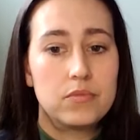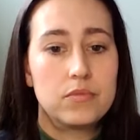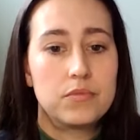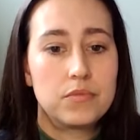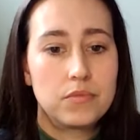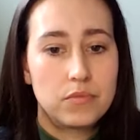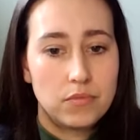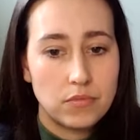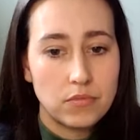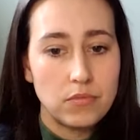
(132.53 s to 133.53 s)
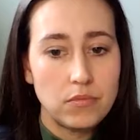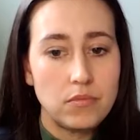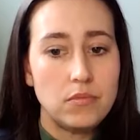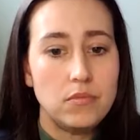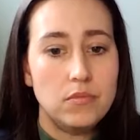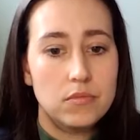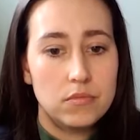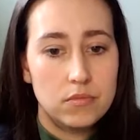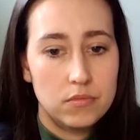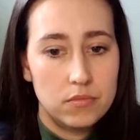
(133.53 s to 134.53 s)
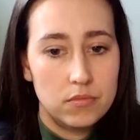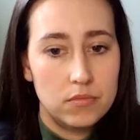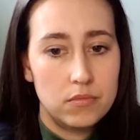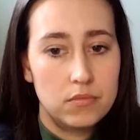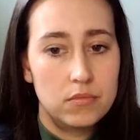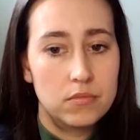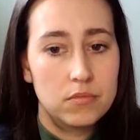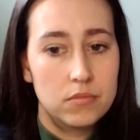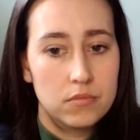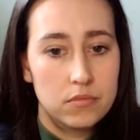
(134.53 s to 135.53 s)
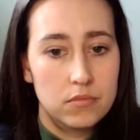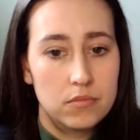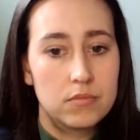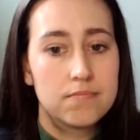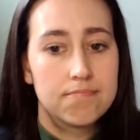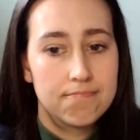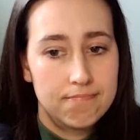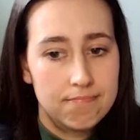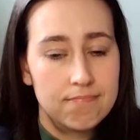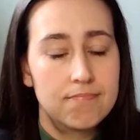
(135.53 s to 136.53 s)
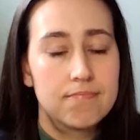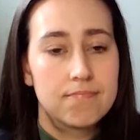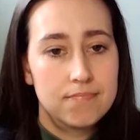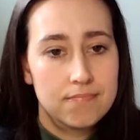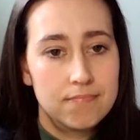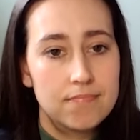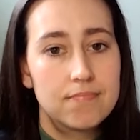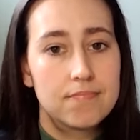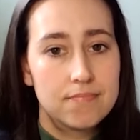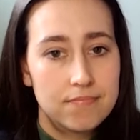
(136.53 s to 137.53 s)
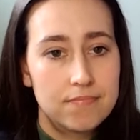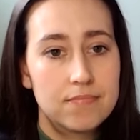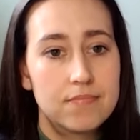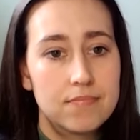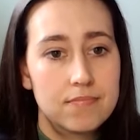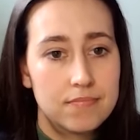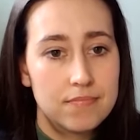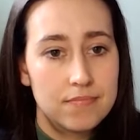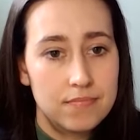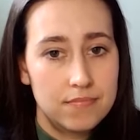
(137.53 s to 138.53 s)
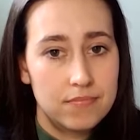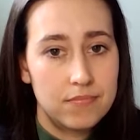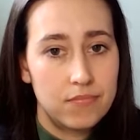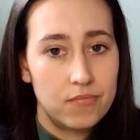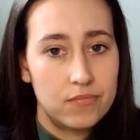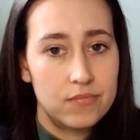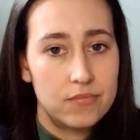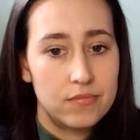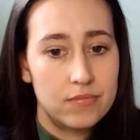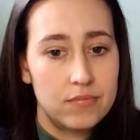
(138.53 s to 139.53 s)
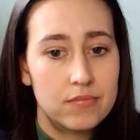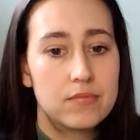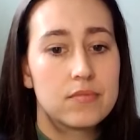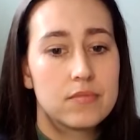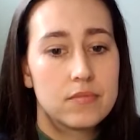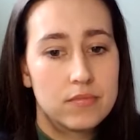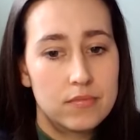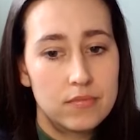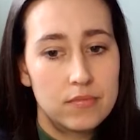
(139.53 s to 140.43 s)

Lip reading: [no speech]